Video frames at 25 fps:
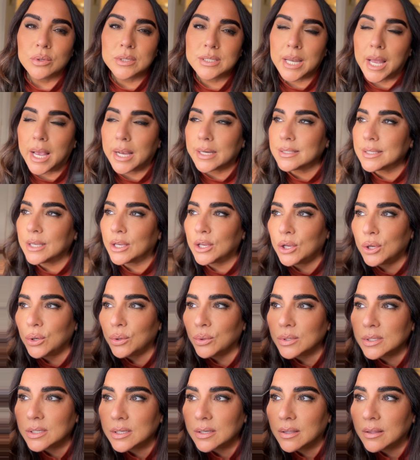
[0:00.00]
to
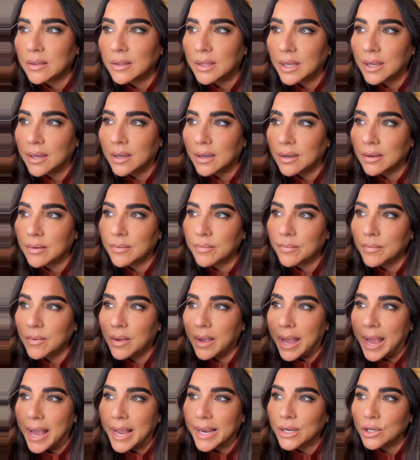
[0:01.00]
execute the
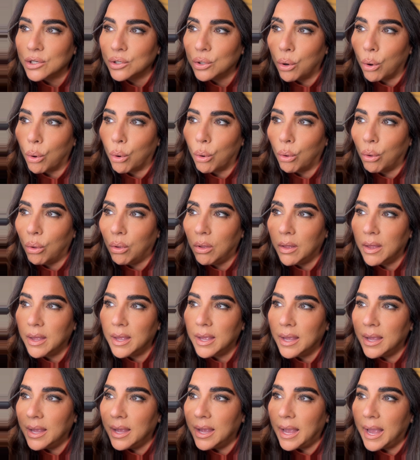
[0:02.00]
end goal,
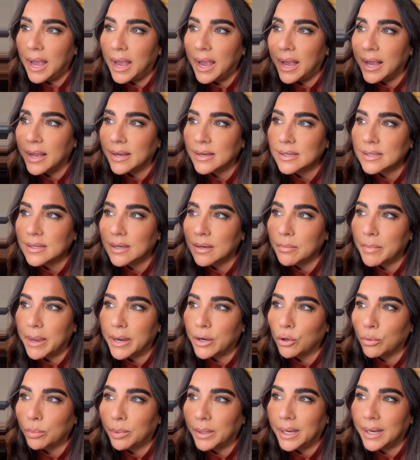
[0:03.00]
And
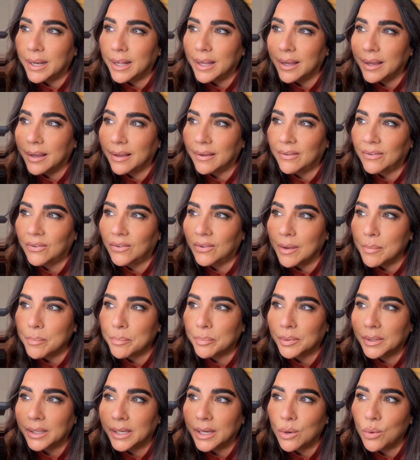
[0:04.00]
microblading is
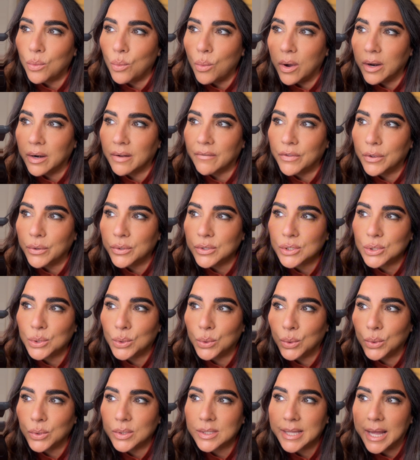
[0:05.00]
simply one of those
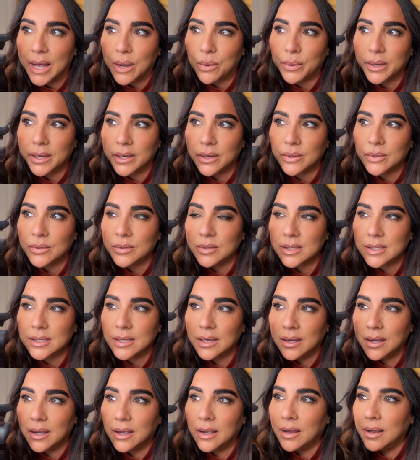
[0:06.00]
tools that we use.
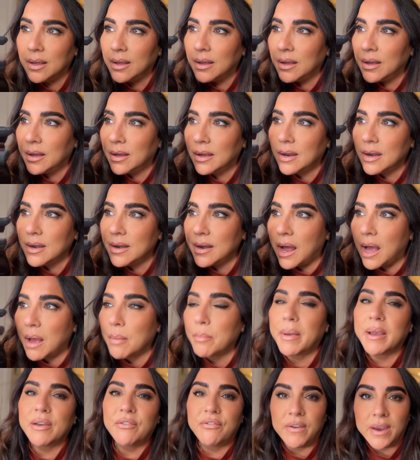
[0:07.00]
Not
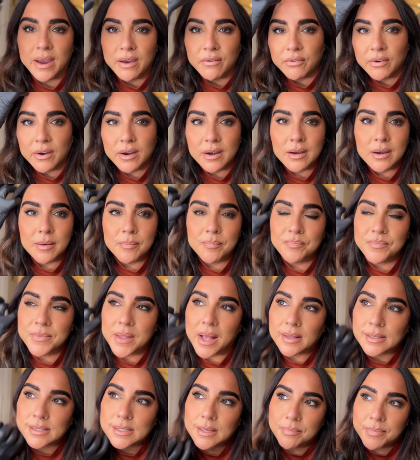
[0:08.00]
my favorite,
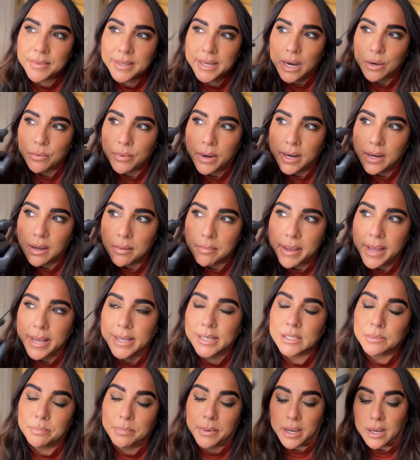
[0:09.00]
not something I
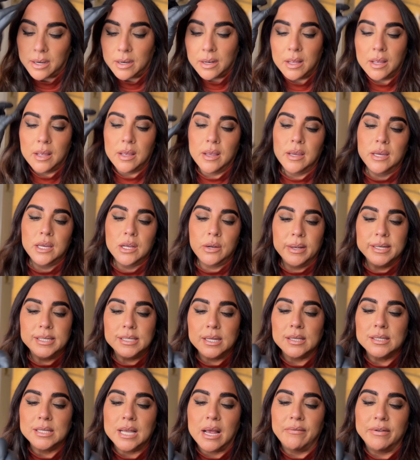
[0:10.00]
recommend, but you know, it
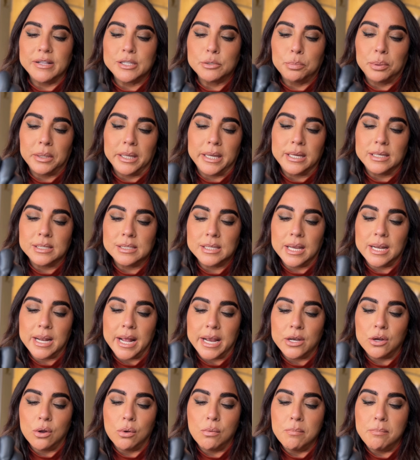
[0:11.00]
does have its place, and I
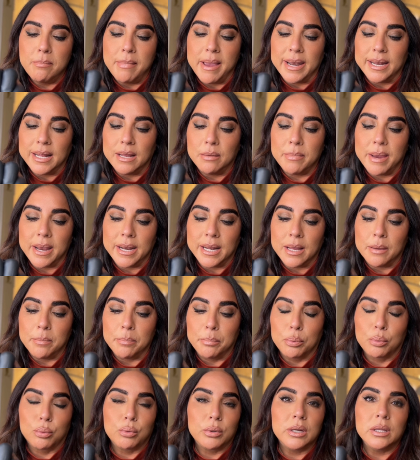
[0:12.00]
know many, many
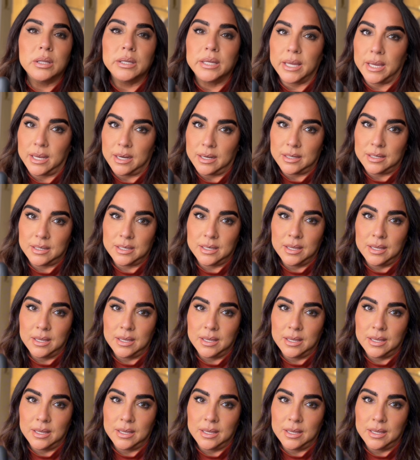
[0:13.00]
brilliant